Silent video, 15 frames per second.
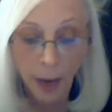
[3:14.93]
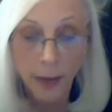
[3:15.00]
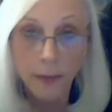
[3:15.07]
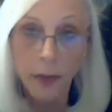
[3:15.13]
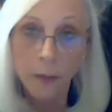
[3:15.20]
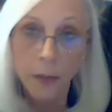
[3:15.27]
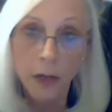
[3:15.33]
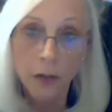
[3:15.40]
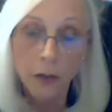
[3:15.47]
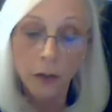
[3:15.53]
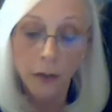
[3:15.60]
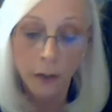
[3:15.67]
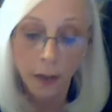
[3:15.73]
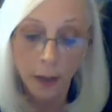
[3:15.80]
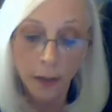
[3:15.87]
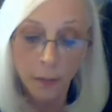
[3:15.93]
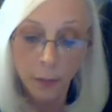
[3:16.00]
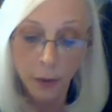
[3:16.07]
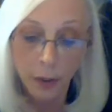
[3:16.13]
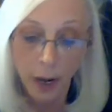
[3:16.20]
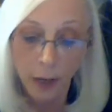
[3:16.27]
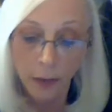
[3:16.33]
As I mentioned, The Death of
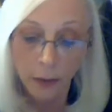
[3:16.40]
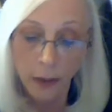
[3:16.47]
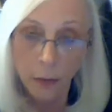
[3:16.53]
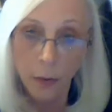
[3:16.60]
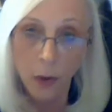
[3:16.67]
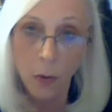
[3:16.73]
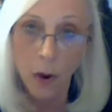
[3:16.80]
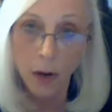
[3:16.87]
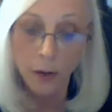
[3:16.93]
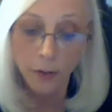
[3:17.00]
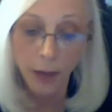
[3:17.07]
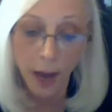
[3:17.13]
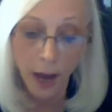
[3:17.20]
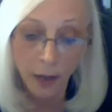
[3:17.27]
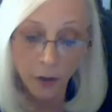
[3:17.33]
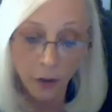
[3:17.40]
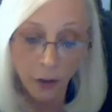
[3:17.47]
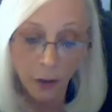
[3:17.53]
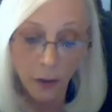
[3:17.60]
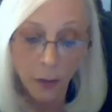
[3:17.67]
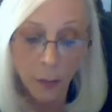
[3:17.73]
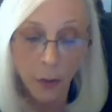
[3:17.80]
Mortality requires
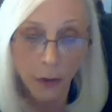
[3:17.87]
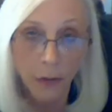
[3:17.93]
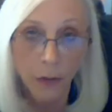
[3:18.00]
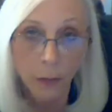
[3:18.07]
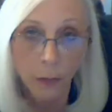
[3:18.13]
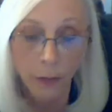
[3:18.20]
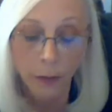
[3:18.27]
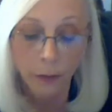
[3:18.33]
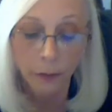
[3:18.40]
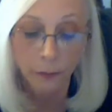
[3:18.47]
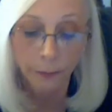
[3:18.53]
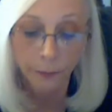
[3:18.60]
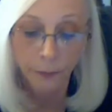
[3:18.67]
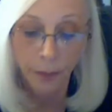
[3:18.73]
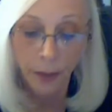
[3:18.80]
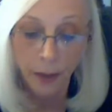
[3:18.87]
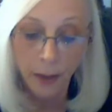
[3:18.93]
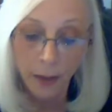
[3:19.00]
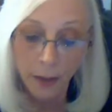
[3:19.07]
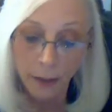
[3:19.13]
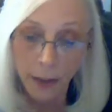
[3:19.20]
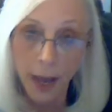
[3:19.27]
action on the part of the reader.
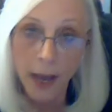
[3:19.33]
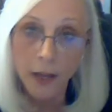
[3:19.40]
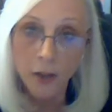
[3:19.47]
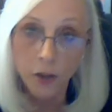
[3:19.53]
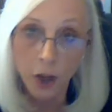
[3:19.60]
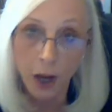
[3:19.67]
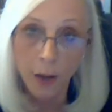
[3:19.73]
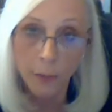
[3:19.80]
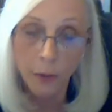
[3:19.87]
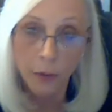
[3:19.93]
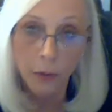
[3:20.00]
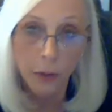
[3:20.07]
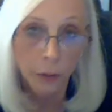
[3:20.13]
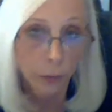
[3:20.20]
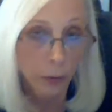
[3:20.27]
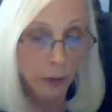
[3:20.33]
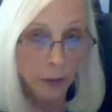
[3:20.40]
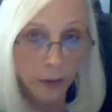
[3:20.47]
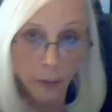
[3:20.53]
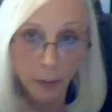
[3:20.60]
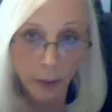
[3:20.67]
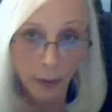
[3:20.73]
The last chapter is
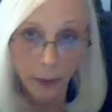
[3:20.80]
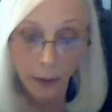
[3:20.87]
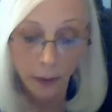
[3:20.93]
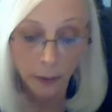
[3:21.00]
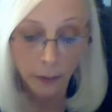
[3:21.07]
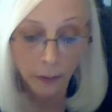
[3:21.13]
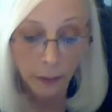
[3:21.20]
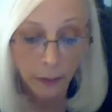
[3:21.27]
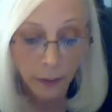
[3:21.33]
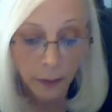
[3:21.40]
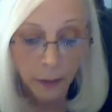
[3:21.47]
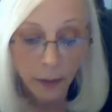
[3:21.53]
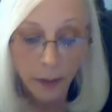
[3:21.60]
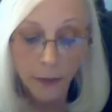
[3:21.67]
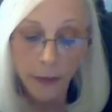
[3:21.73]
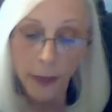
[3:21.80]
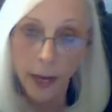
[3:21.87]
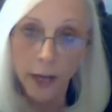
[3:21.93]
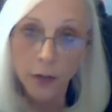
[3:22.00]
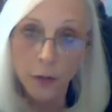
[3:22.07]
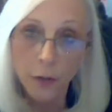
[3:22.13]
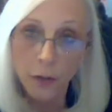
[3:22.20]
really the beginning. The
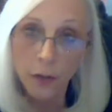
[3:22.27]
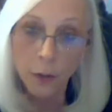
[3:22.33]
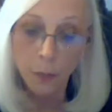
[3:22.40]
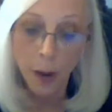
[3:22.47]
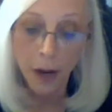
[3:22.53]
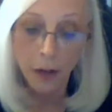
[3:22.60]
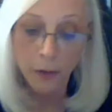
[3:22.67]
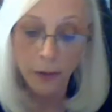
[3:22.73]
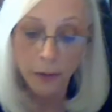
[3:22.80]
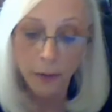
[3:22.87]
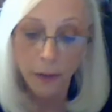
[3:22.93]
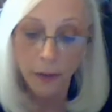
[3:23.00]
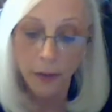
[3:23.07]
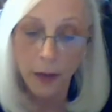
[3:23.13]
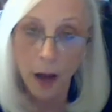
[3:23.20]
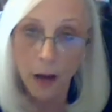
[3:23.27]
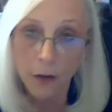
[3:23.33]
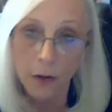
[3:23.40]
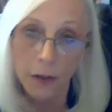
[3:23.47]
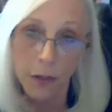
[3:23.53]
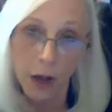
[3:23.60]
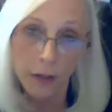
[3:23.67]
angels inspire us to think
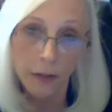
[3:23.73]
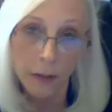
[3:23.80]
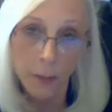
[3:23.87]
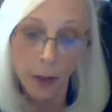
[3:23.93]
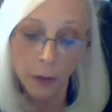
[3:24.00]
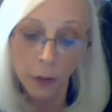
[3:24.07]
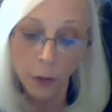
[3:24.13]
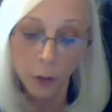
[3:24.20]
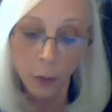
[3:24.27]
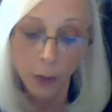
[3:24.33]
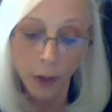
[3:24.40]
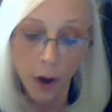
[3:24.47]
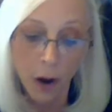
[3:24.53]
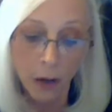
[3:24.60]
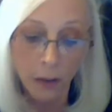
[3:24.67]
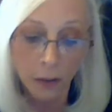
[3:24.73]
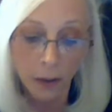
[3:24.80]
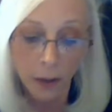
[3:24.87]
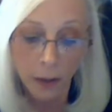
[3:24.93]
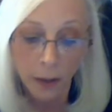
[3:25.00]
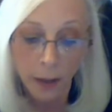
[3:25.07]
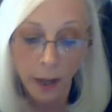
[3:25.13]
higher thoughts about who we are,
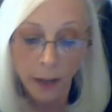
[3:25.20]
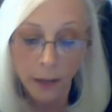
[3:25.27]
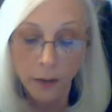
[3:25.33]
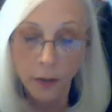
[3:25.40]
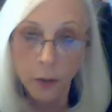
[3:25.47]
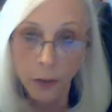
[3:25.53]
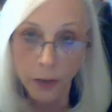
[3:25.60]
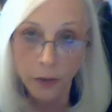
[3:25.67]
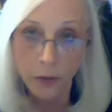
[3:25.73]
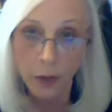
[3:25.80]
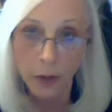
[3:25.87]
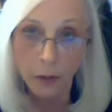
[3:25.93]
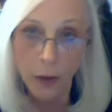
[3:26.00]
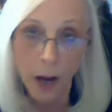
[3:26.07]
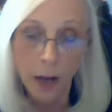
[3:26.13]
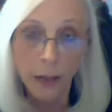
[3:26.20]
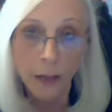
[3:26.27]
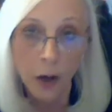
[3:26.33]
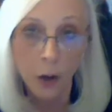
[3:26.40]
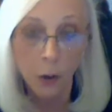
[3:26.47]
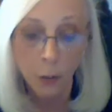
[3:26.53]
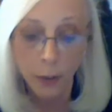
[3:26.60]
and in doing so, I
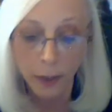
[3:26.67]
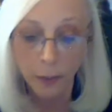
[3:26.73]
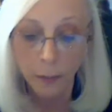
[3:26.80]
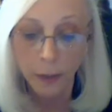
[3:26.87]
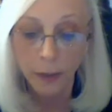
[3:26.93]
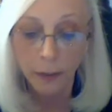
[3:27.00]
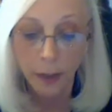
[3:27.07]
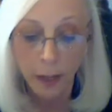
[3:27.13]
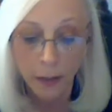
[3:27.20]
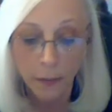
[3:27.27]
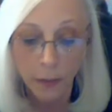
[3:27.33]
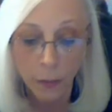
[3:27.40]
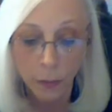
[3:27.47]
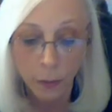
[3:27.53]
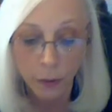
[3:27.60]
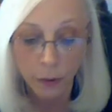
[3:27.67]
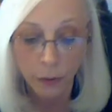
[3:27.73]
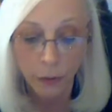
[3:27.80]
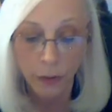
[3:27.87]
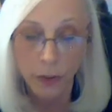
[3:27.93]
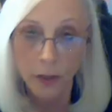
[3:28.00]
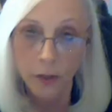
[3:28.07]
know we can be a light of the
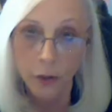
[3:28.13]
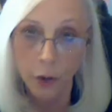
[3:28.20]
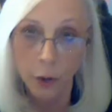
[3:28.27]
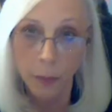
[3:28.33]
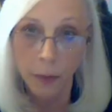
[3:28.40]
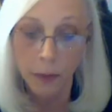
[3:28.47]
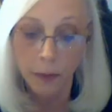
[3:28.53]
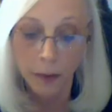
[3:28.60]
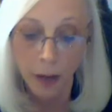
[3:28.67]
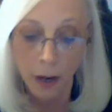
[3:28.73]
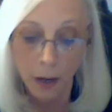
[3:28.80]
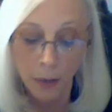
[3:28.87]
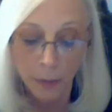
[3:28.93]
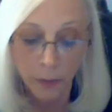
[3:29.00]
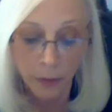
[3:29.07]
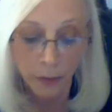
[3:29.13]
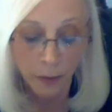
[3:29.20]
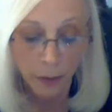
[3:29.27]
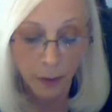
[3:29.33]
world during these turbulent times.